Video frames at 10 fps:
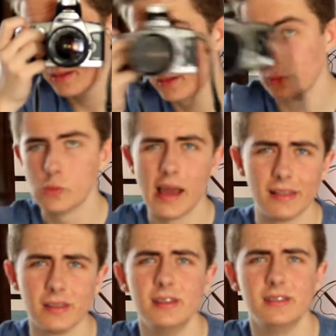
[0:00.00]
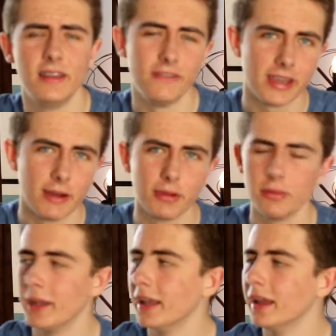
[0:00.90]
well, if you get what I
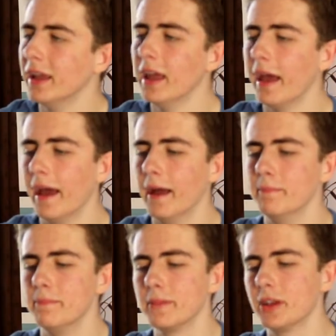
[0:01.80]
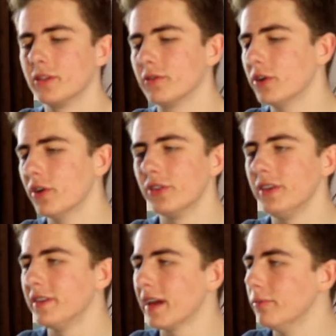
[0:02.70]
mean. Because of course
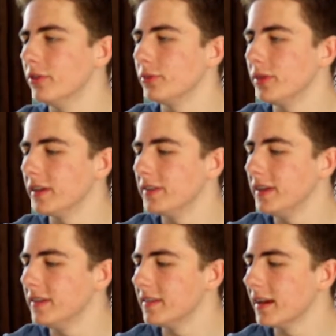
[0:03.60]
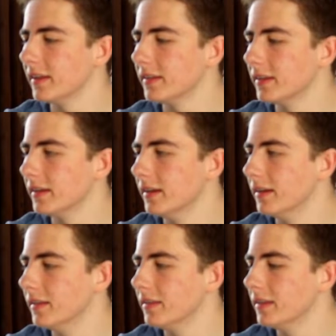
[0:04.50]
these cameras with the
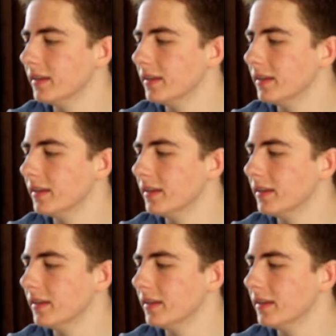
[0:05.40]
TTL